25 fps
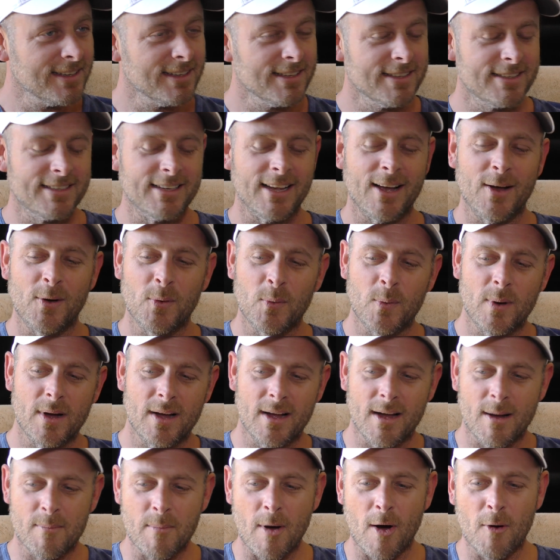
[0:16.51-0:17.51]
So
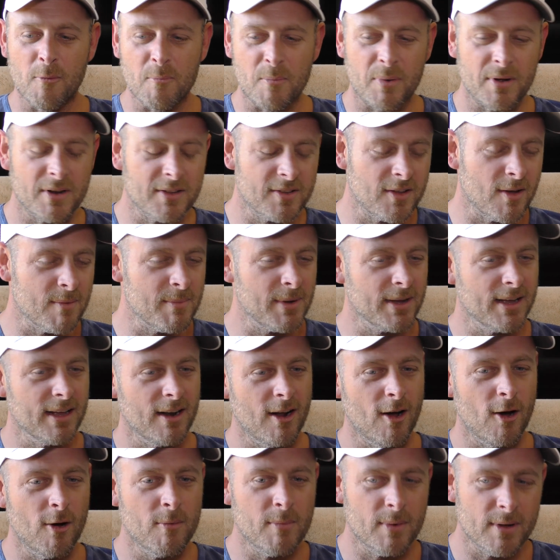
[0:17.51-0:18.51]
I'm hoping by the time I get
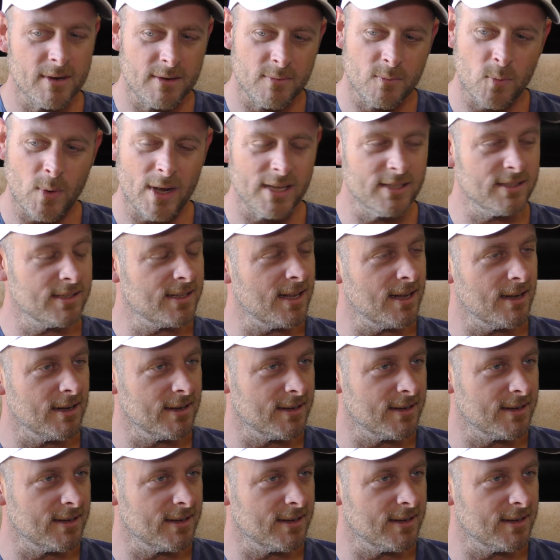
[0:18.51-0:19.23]
home on Wednesday,